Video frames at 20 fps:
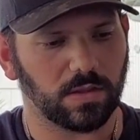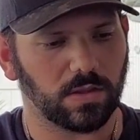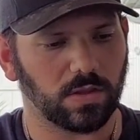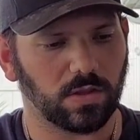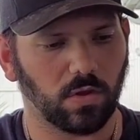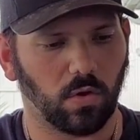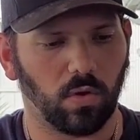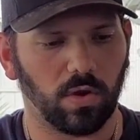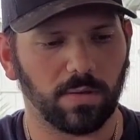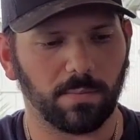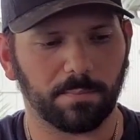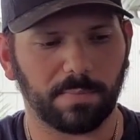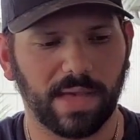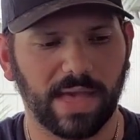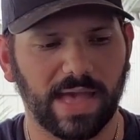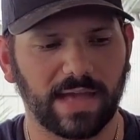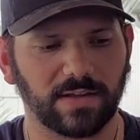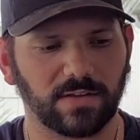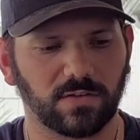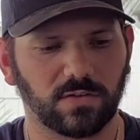Going
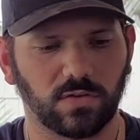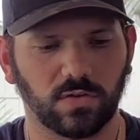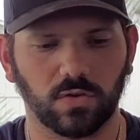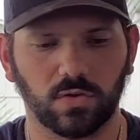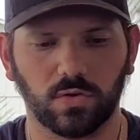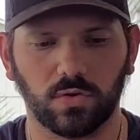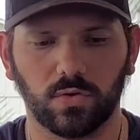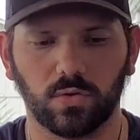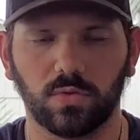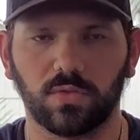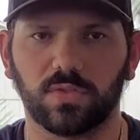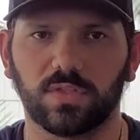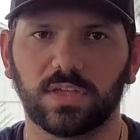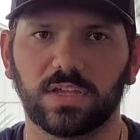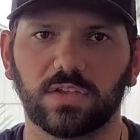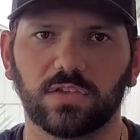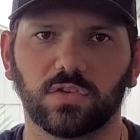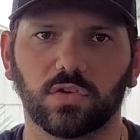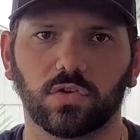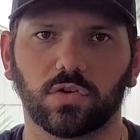back to
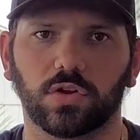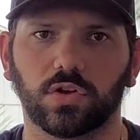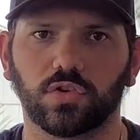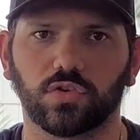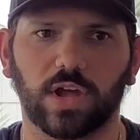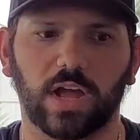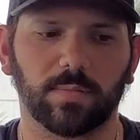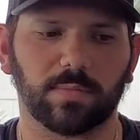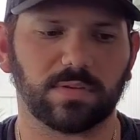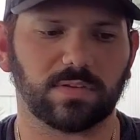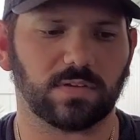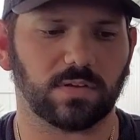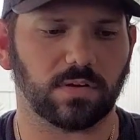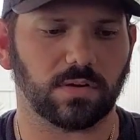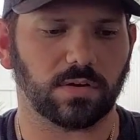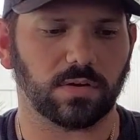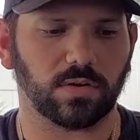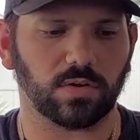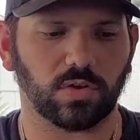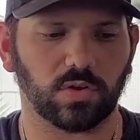the DuraDrag
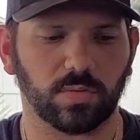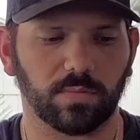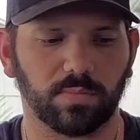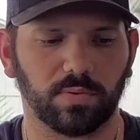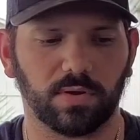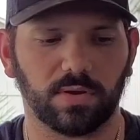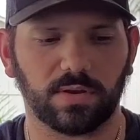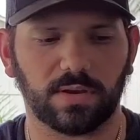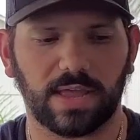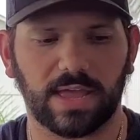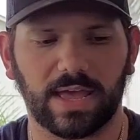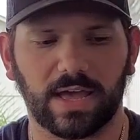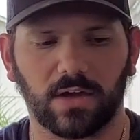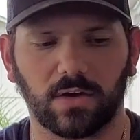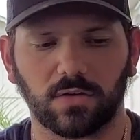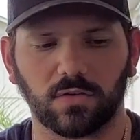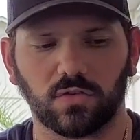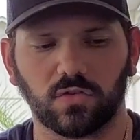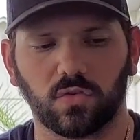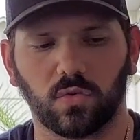material, you're putting
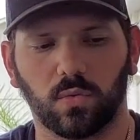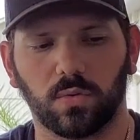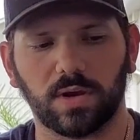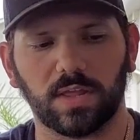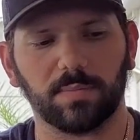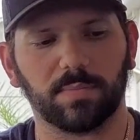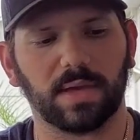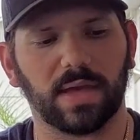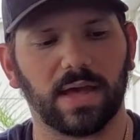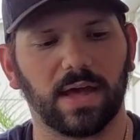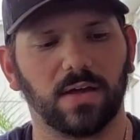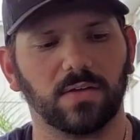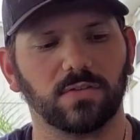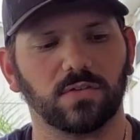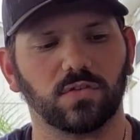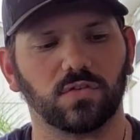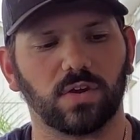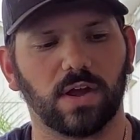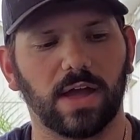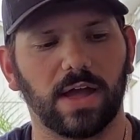out 20 pounds
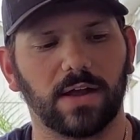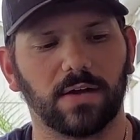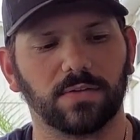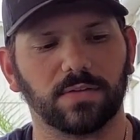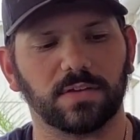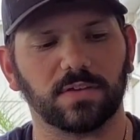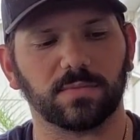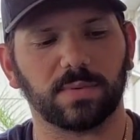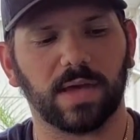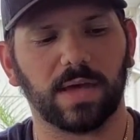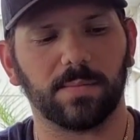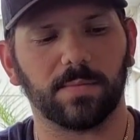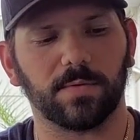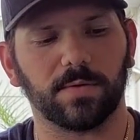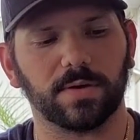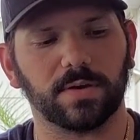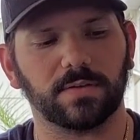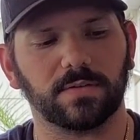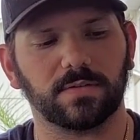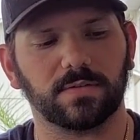of drag on these bad
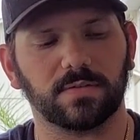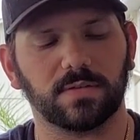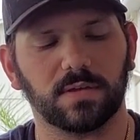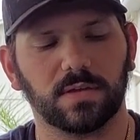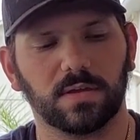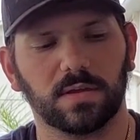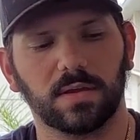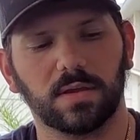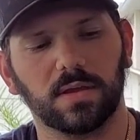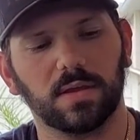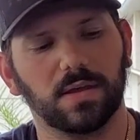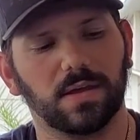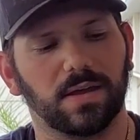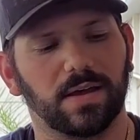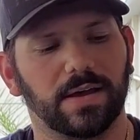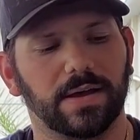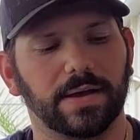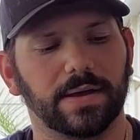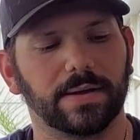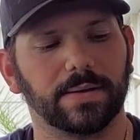boys.
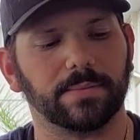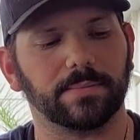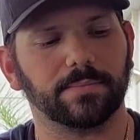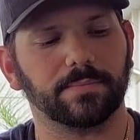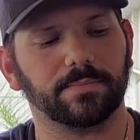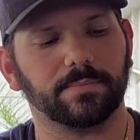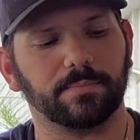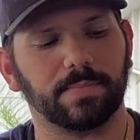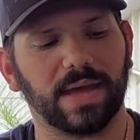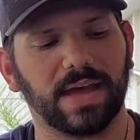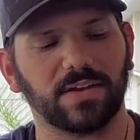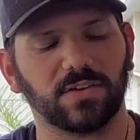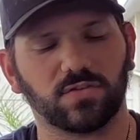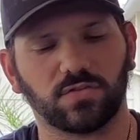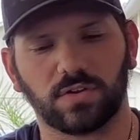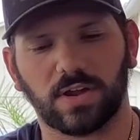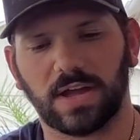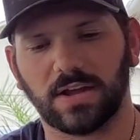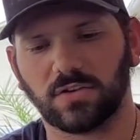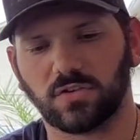Max
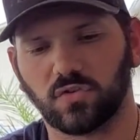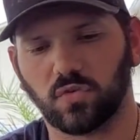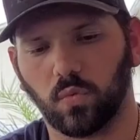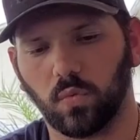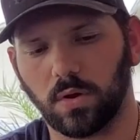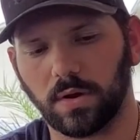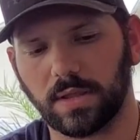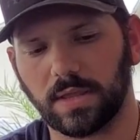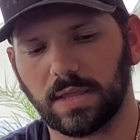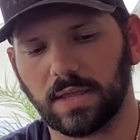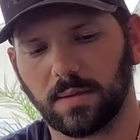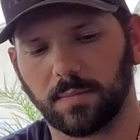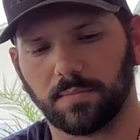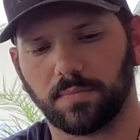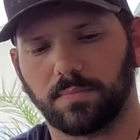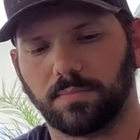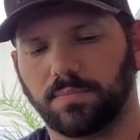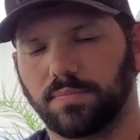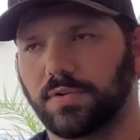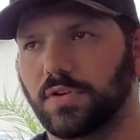drag 20. I'm
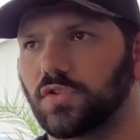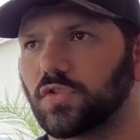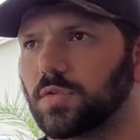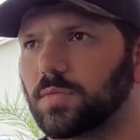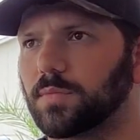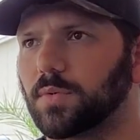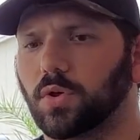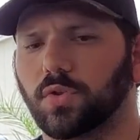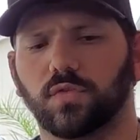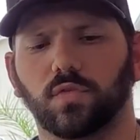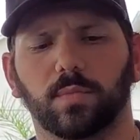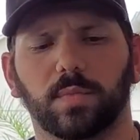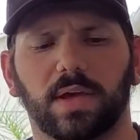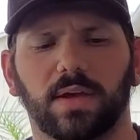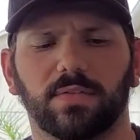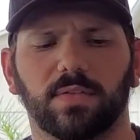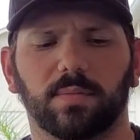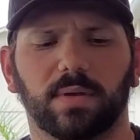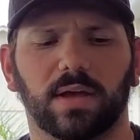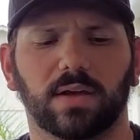pretty sure both of them
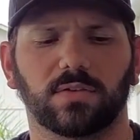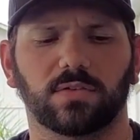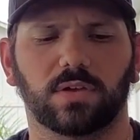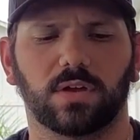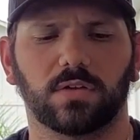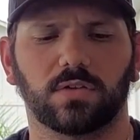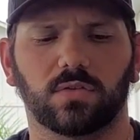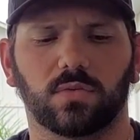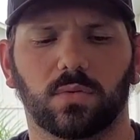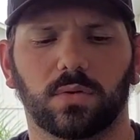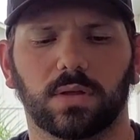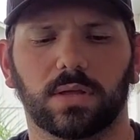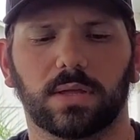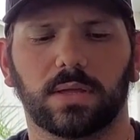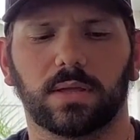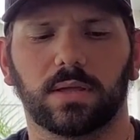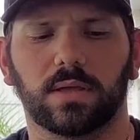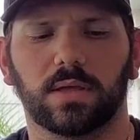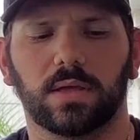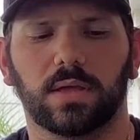have the max drag
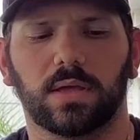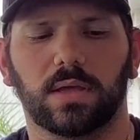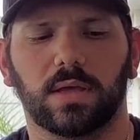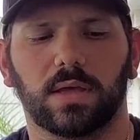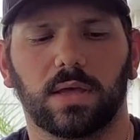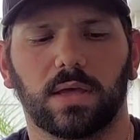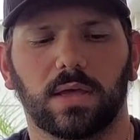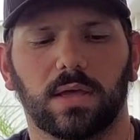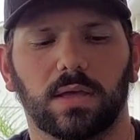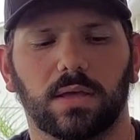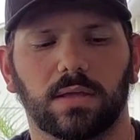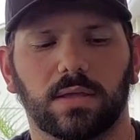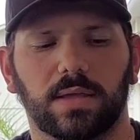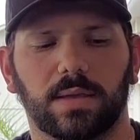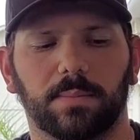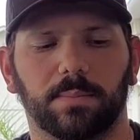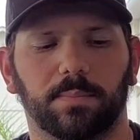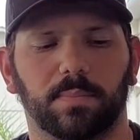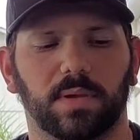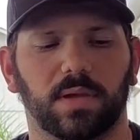20.
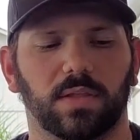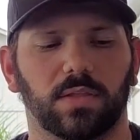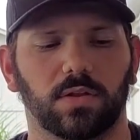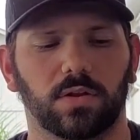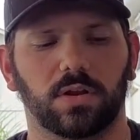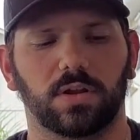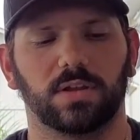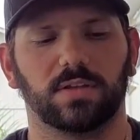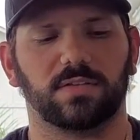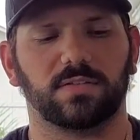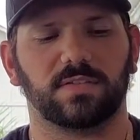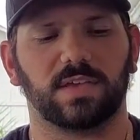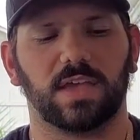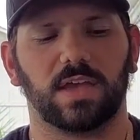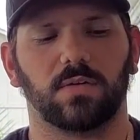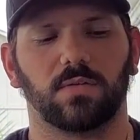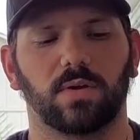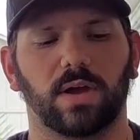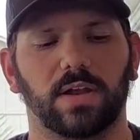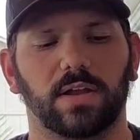Yep, and they're going to say
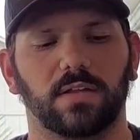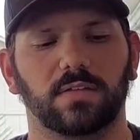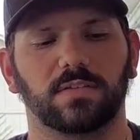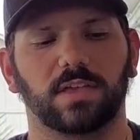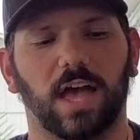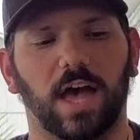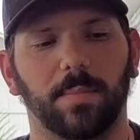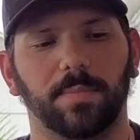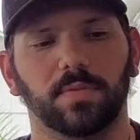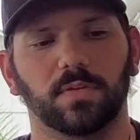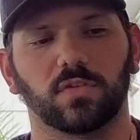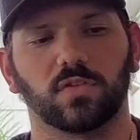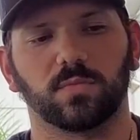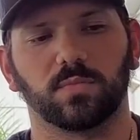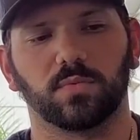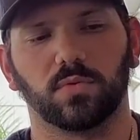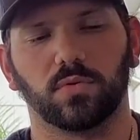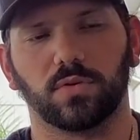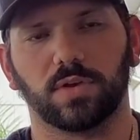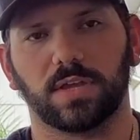it right on top of the
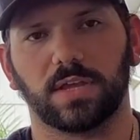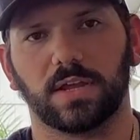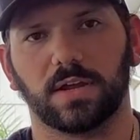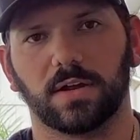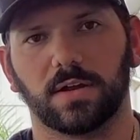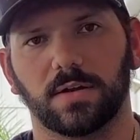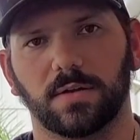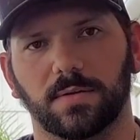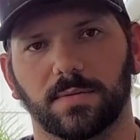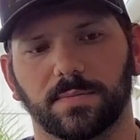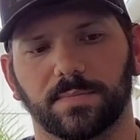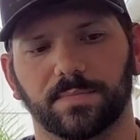spool here.